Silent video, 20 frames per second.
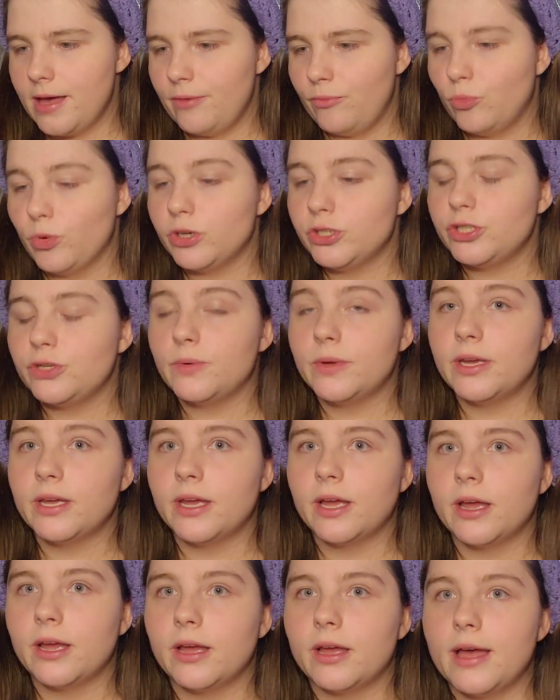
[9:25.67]
We're
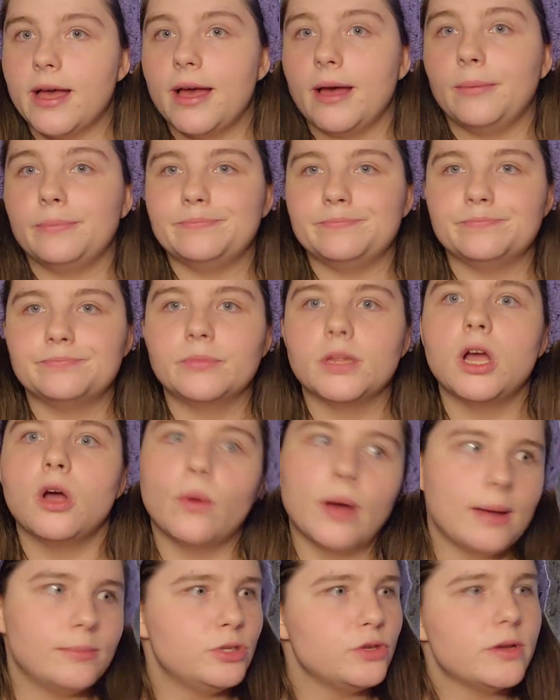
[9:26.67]
doing,
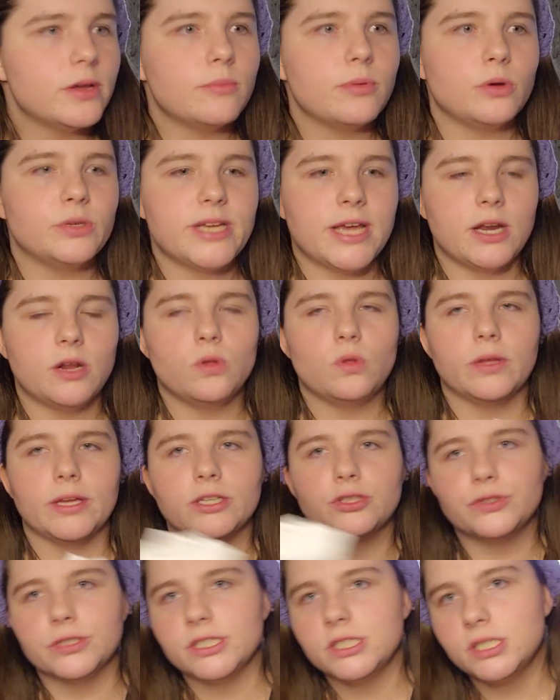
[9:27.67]
I'm doing Botanical
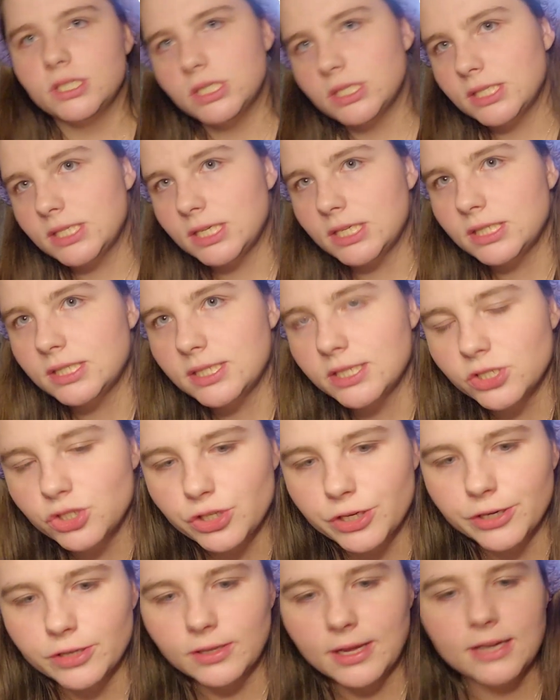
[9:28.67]
Interest seeds this
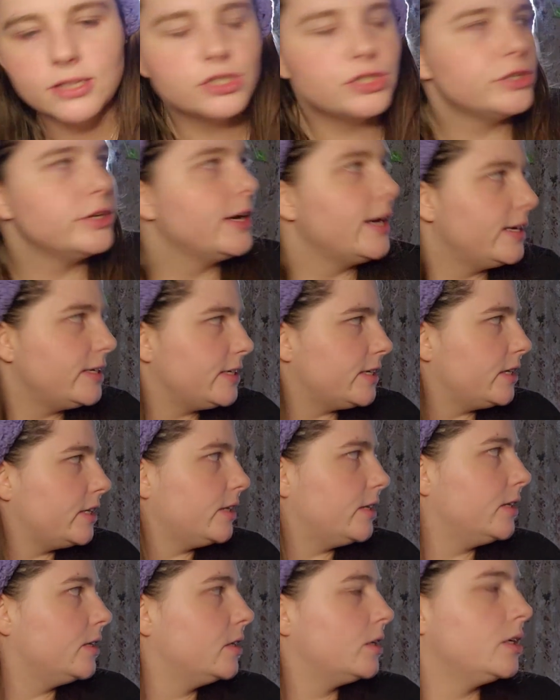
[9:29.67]
year. Last year I
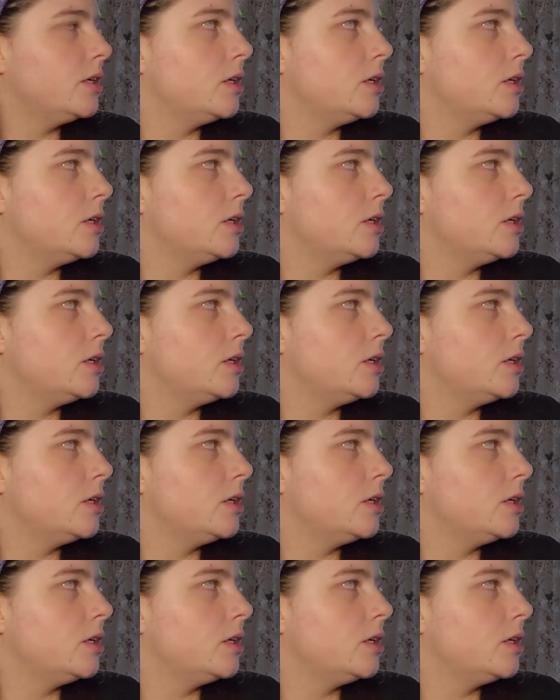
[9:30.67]
did,